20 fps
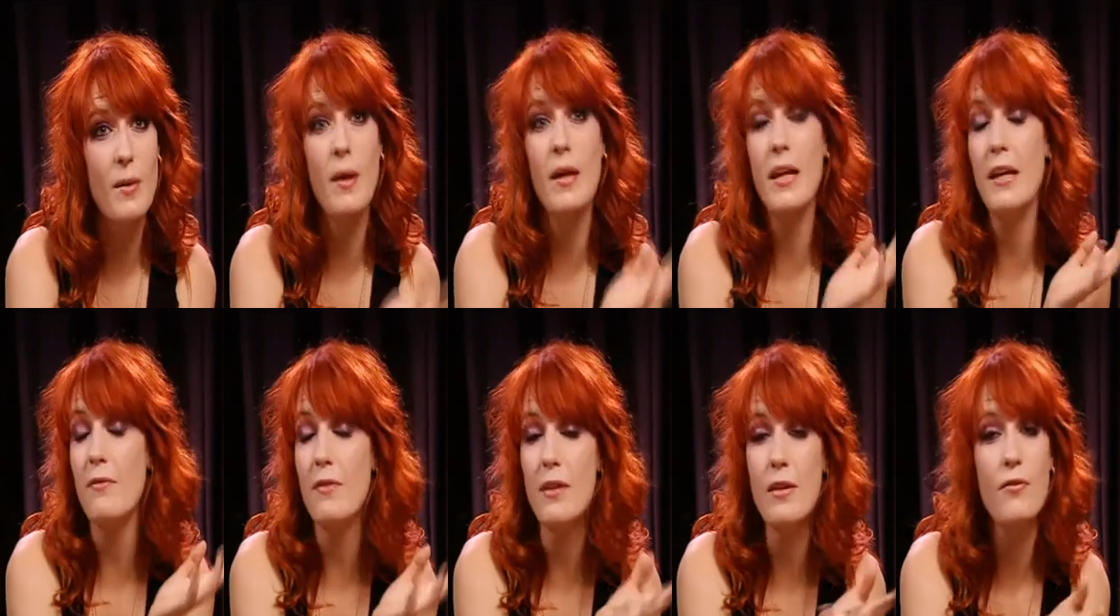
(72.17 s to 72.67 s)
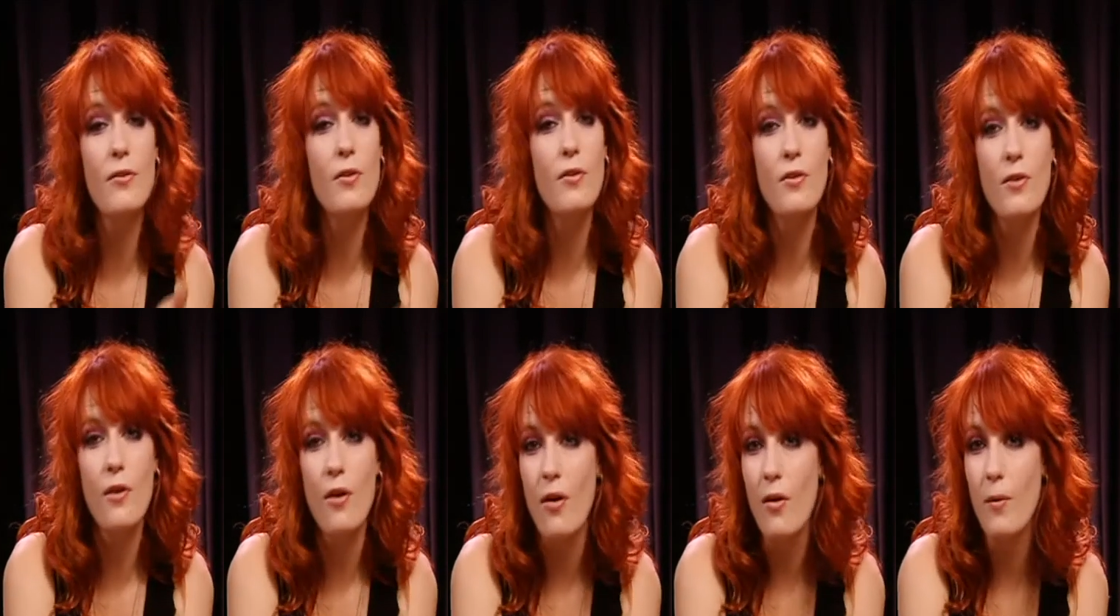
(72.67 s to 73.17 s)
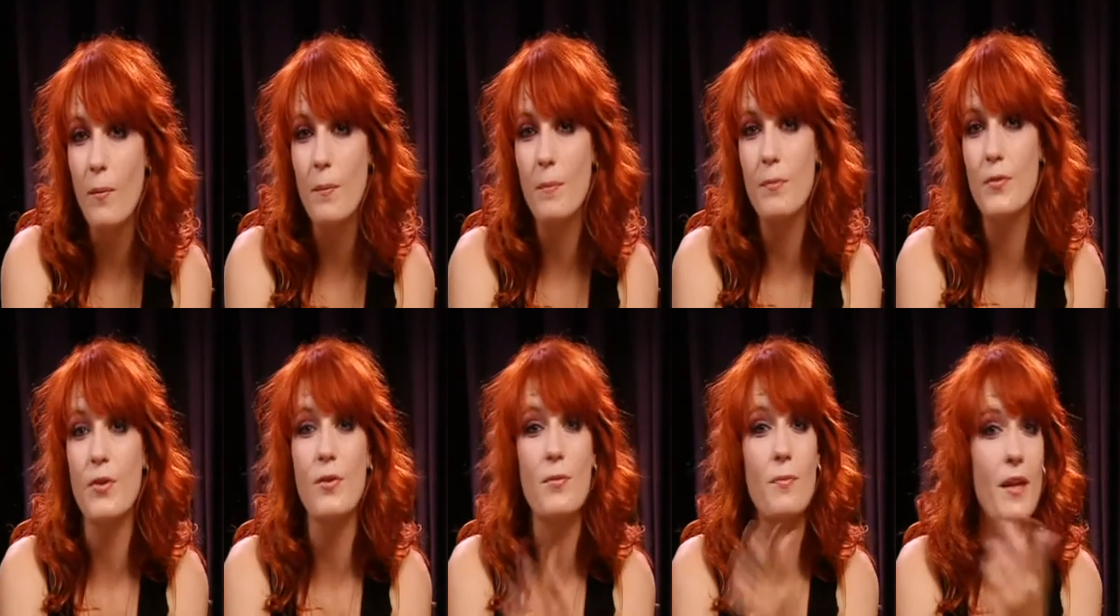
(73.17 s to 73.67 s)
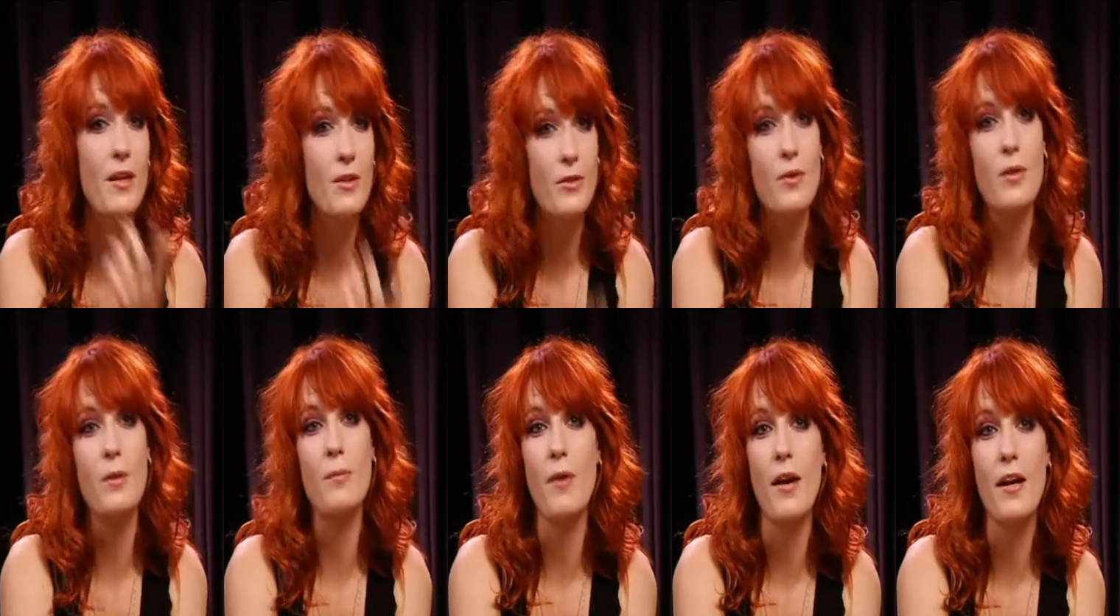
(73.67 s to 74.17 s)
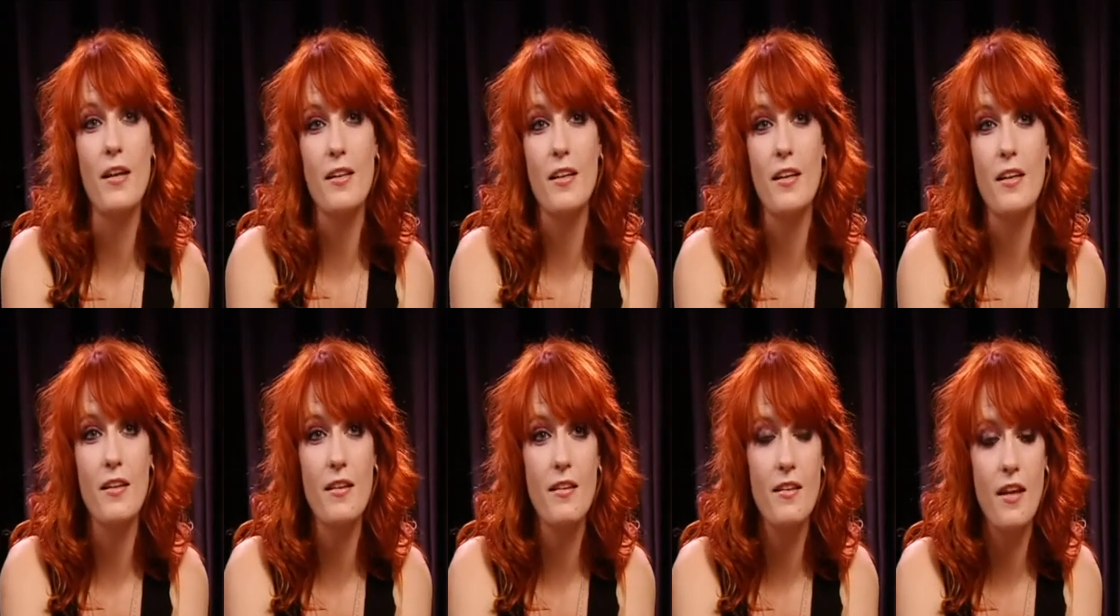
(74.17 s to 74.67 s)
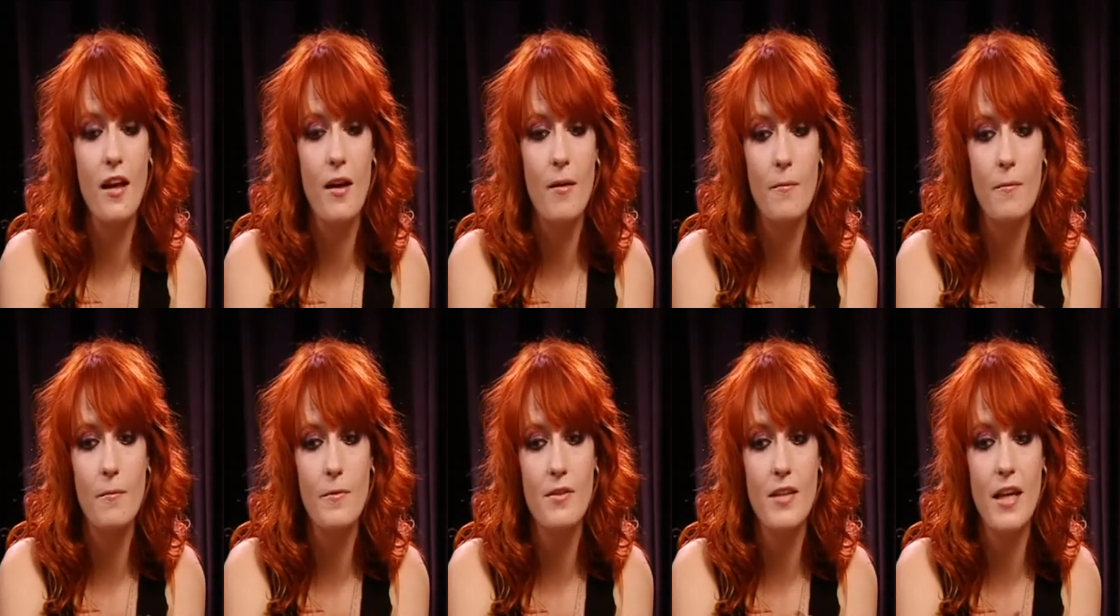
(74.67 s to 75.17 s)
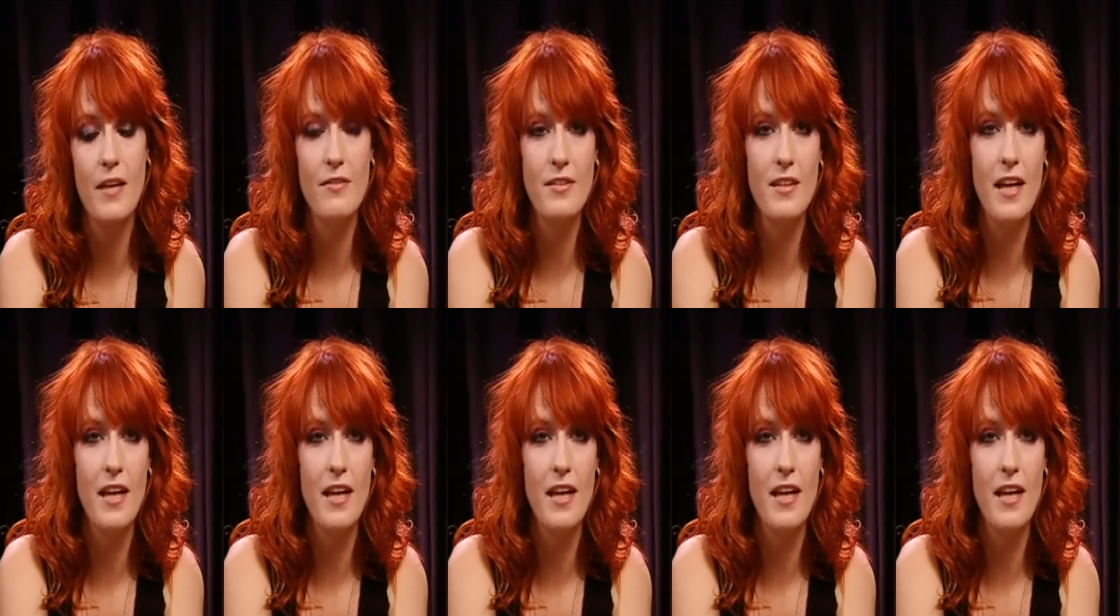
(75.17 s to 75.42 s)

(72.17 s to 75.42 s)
And even if you're not, just make sure you practice um, safe